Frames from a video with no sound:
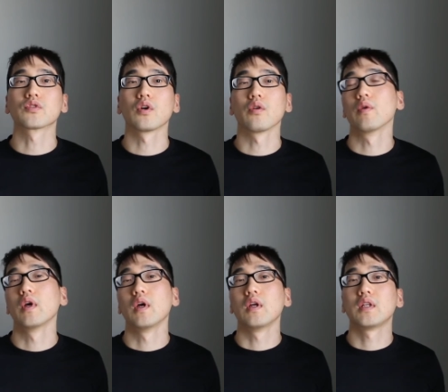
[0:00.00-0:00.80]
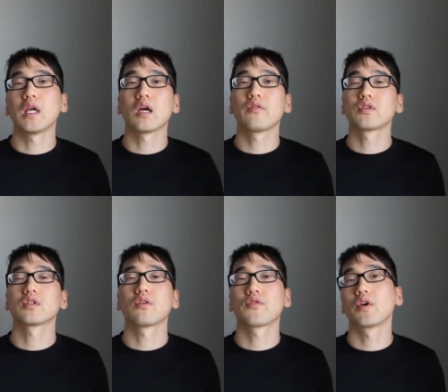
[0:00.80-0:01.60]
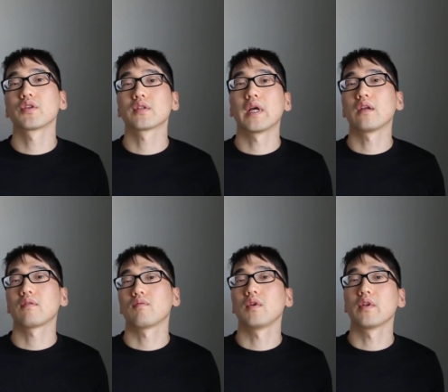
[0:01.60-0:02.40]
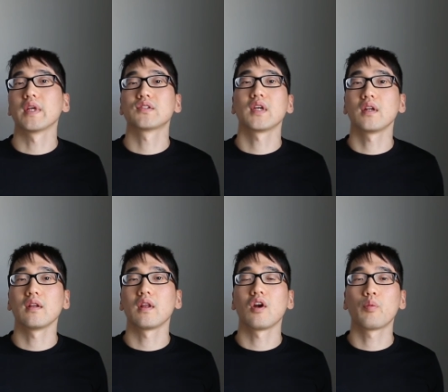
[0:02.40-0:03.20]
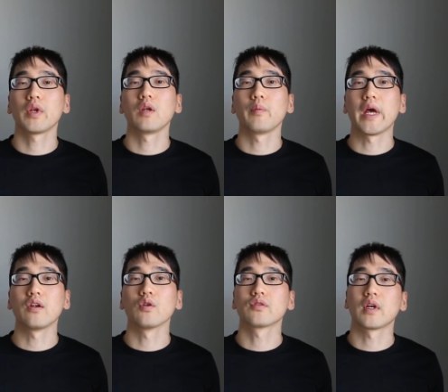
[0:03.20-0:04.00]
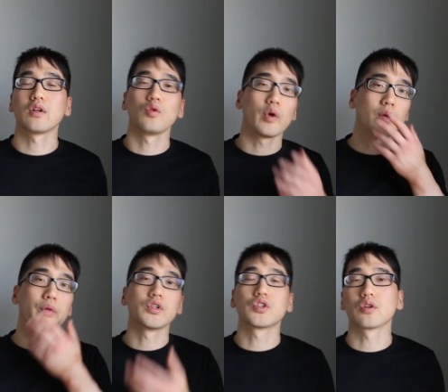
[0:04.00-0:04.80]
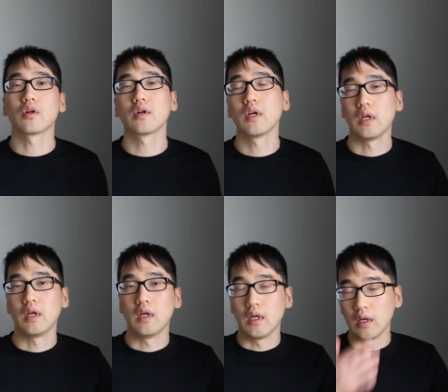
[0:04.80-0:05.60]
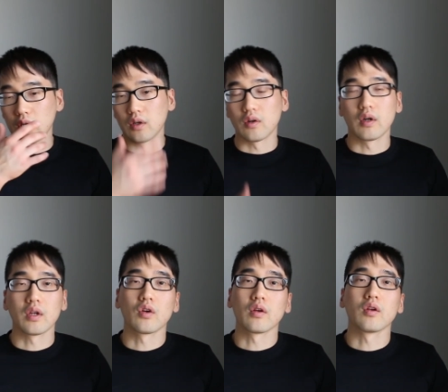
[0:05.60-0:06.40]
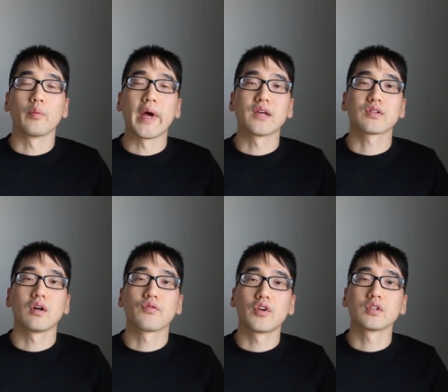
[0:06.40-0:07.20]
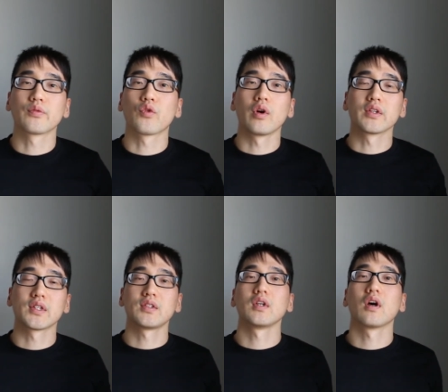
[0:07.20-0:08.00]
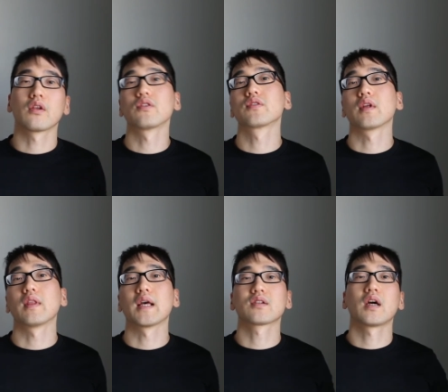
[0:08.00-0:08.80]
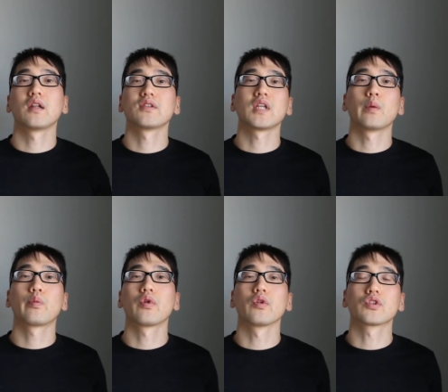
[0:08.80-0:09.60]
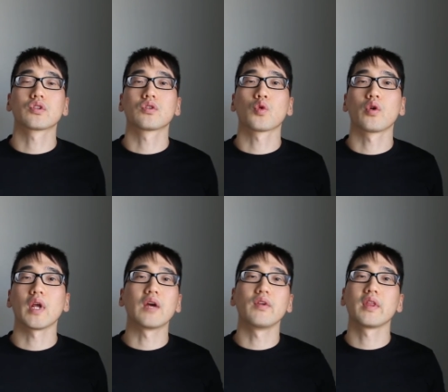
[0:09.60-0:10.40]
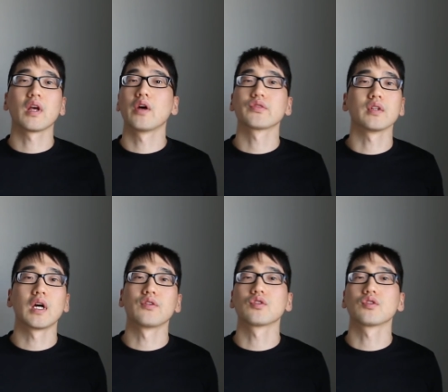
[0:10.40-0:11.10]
So take care of yourself first, like you know they state in the airplane manuals that you want to put your your, uh, your, your mask on first before assisting others. That's kind of the same approach toward everything else in life.